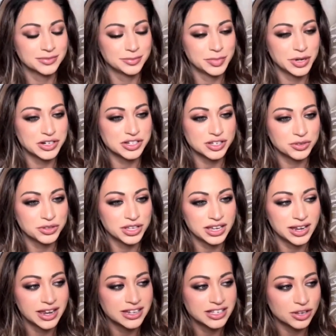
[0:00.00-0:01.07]
but it's
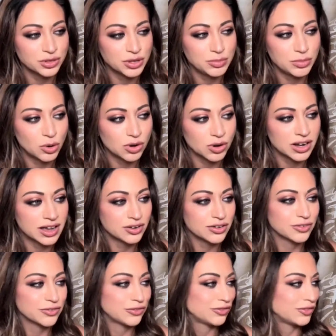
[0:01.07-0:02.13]
only born out
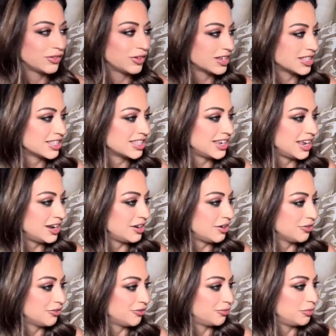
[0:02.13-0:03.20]
of a state
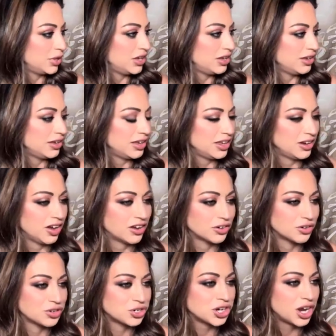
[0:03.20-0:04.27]
of being in utter
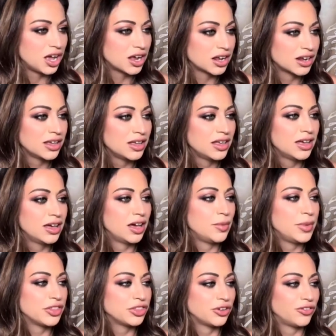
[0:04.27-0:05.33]
shock
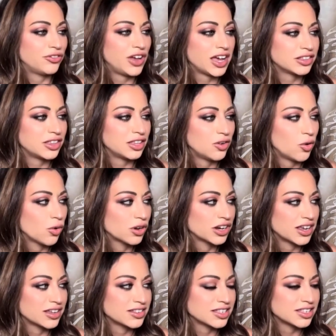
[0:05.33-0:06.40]
about the fact that
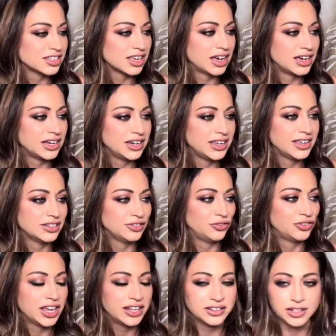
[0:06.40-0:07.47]
organized society is
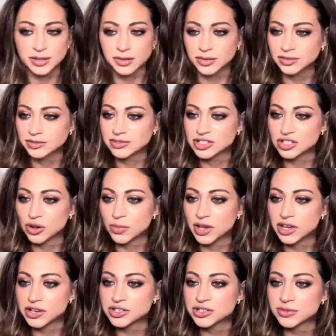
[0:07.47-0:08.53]
failing so
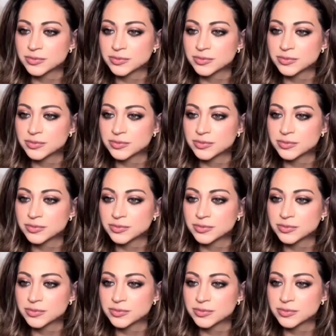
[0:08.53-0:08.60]
much.